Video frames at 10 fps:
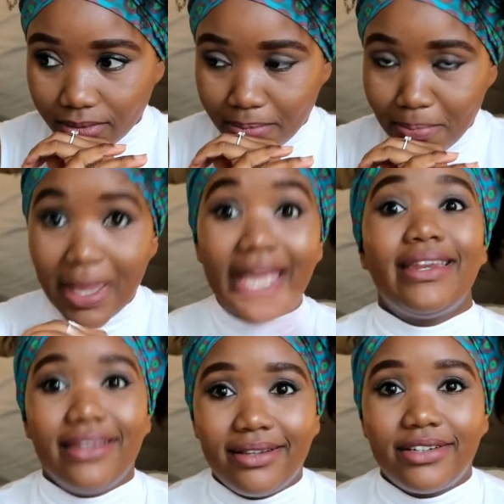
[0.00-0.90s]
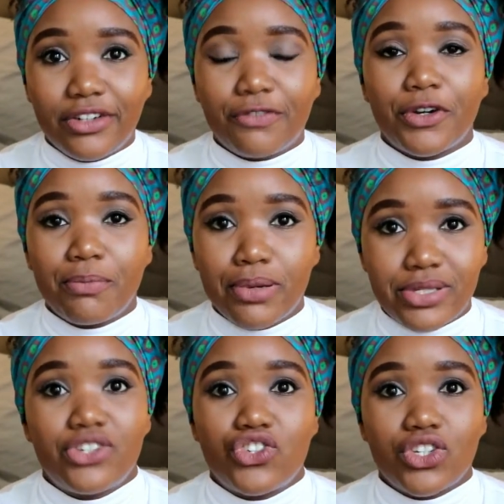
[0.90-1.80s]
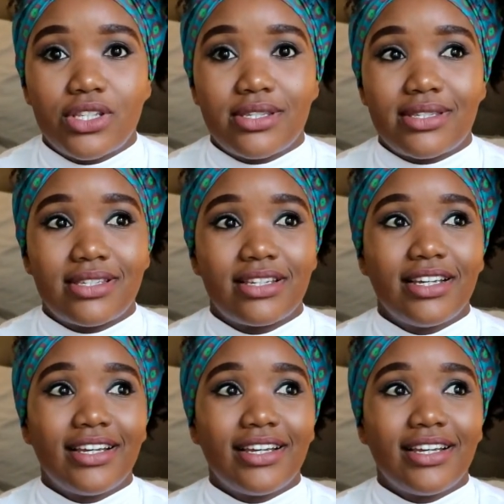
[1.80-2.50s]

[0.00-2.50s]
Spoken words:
many different positions,